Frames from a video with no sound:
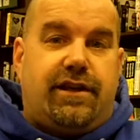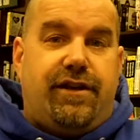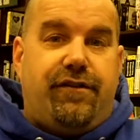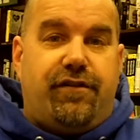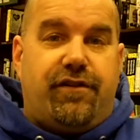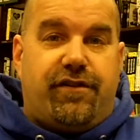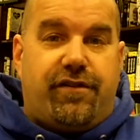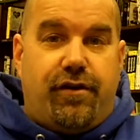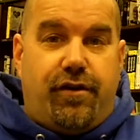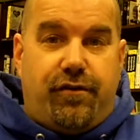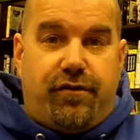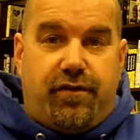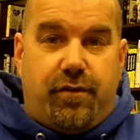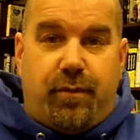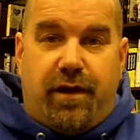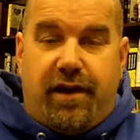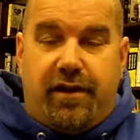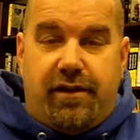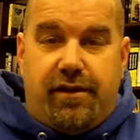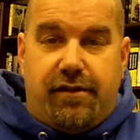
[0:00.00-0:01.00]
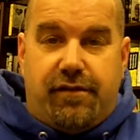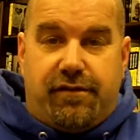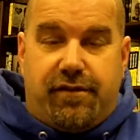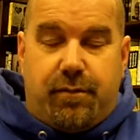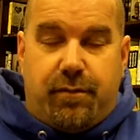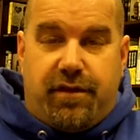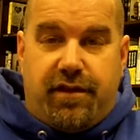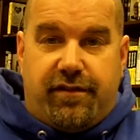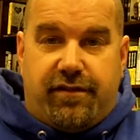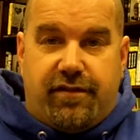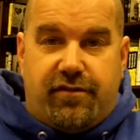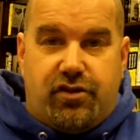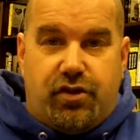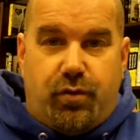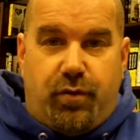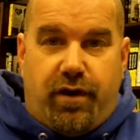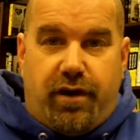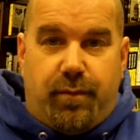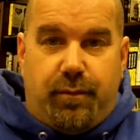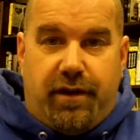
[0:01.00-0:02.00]
give yourself some idea of some things that
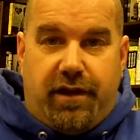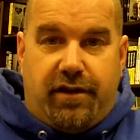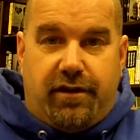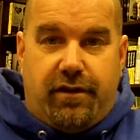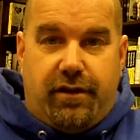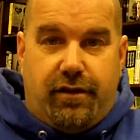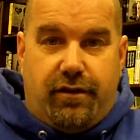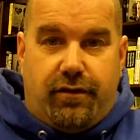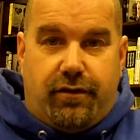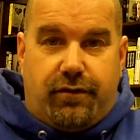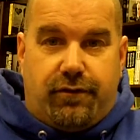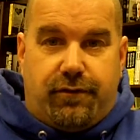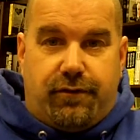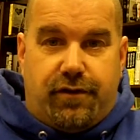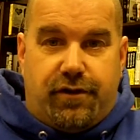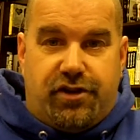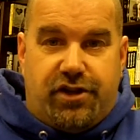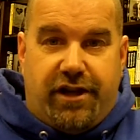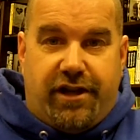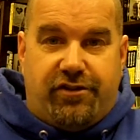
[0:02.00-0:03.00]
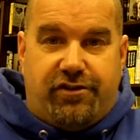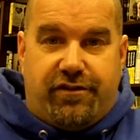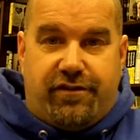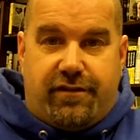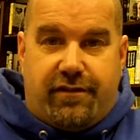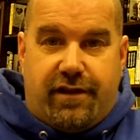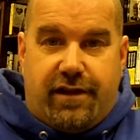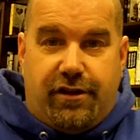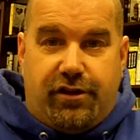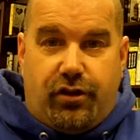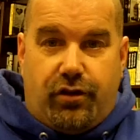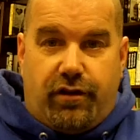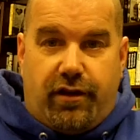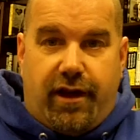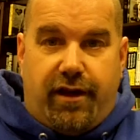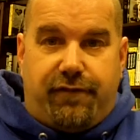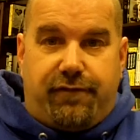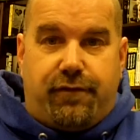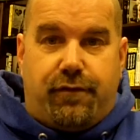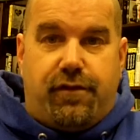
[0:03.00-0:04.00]
you want to make, you know, for changes in your
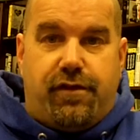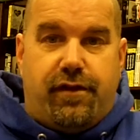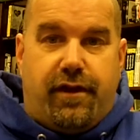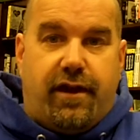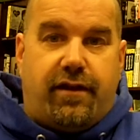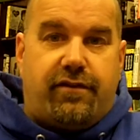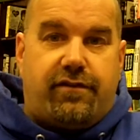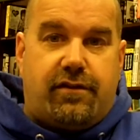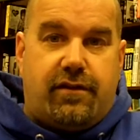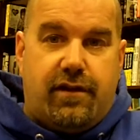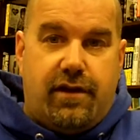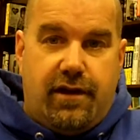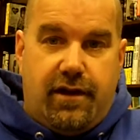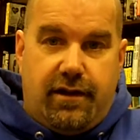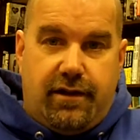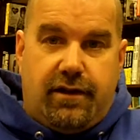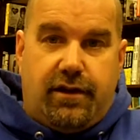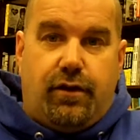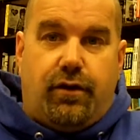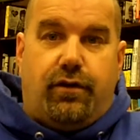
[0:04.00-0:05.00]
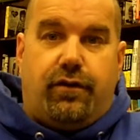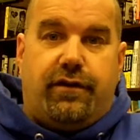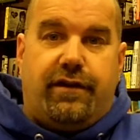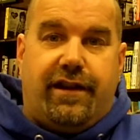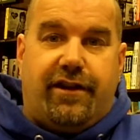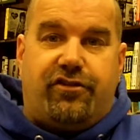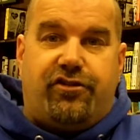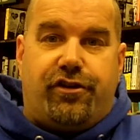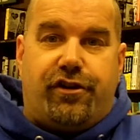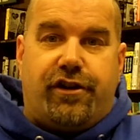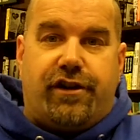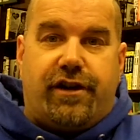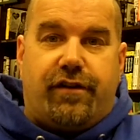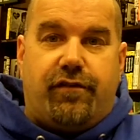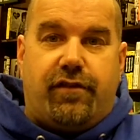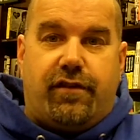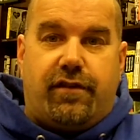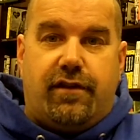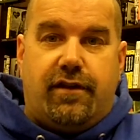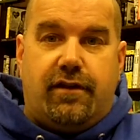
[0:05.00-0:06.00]
life for the next, you know, next year and
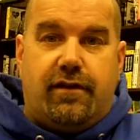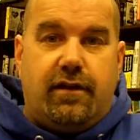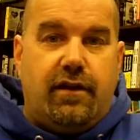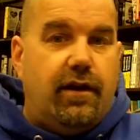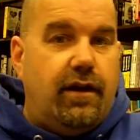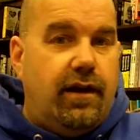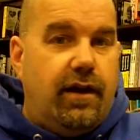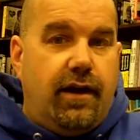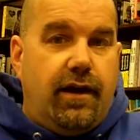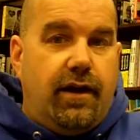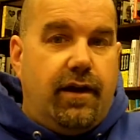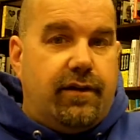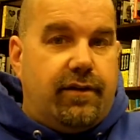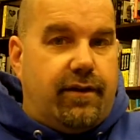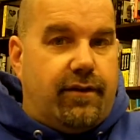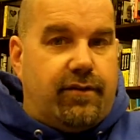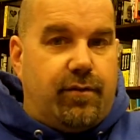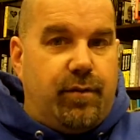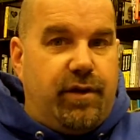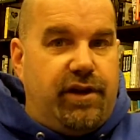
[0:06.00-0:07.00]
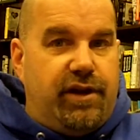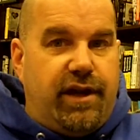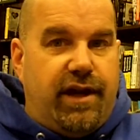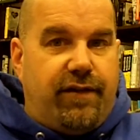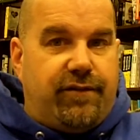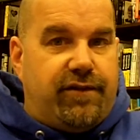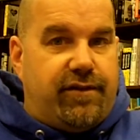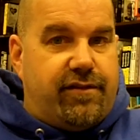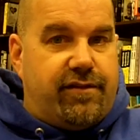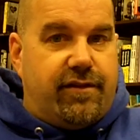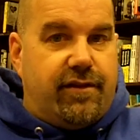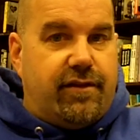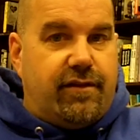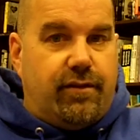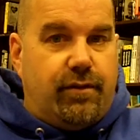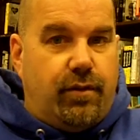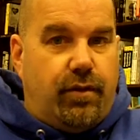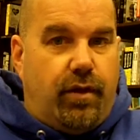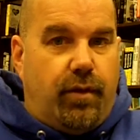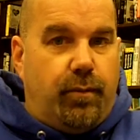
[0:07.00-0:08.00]
everything. Doesn't mean you have to stick
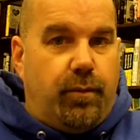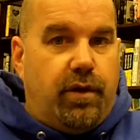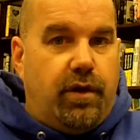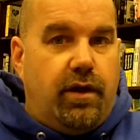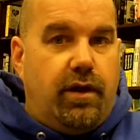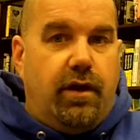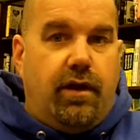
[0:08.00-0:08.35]
to them.